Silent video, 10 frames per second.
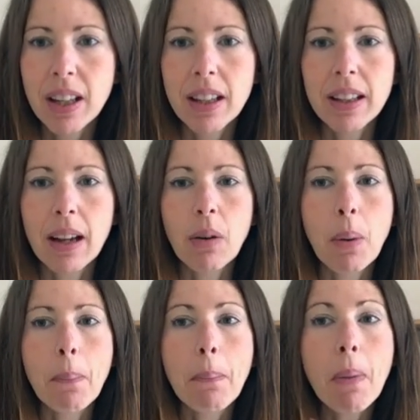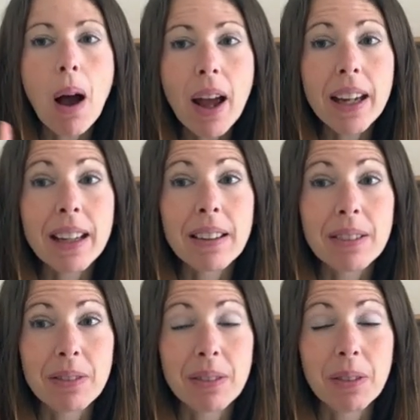now on my
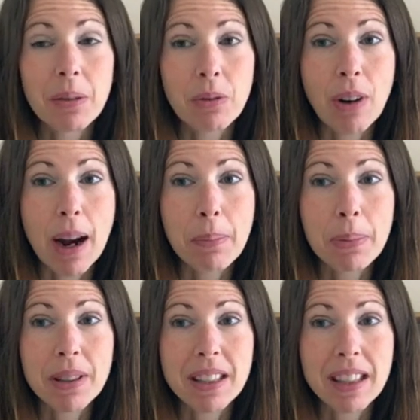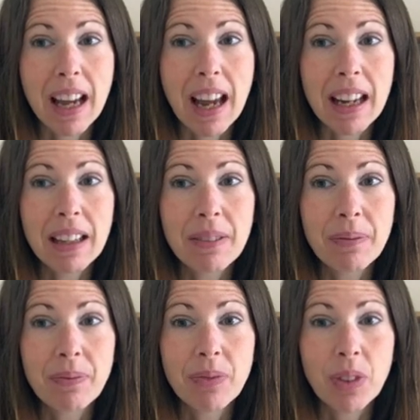wrap today
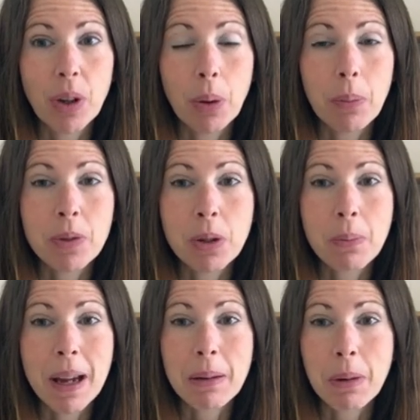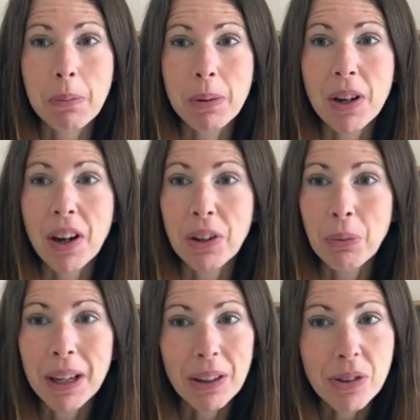um, to make my banana
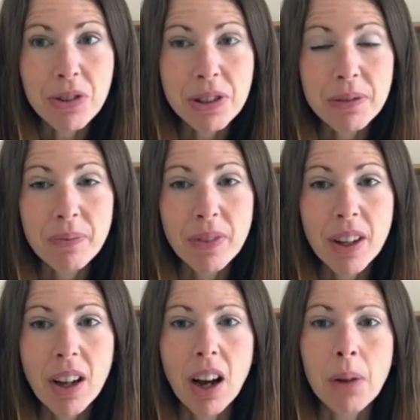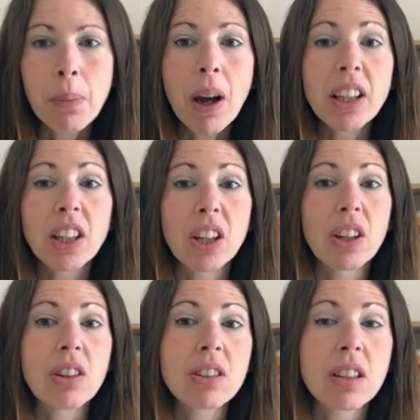wheels I might
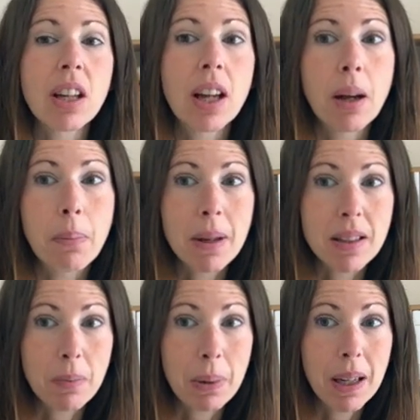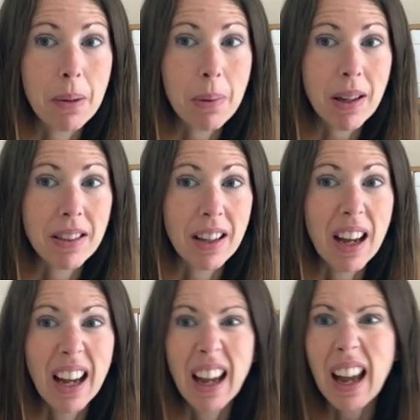use a bit of peanut butter
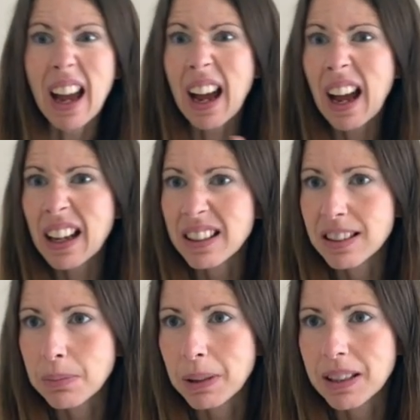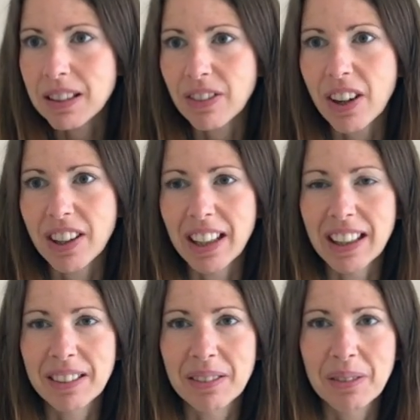and a bit of honey
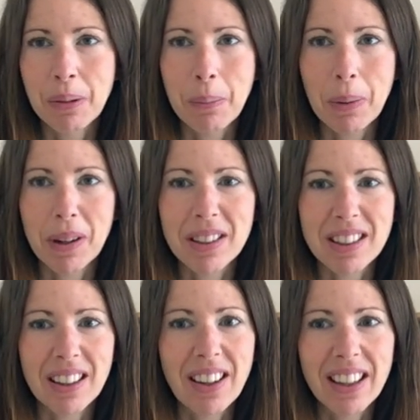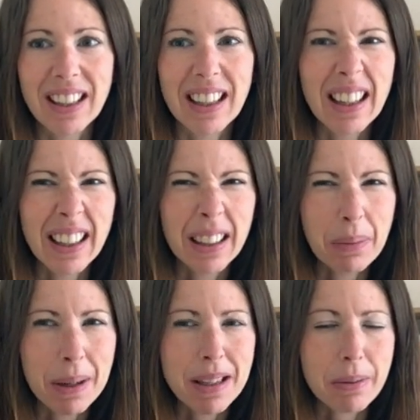because I like it a little
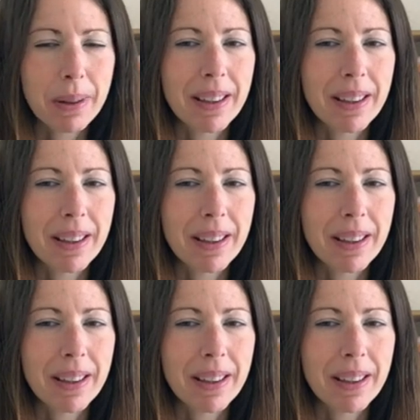bit.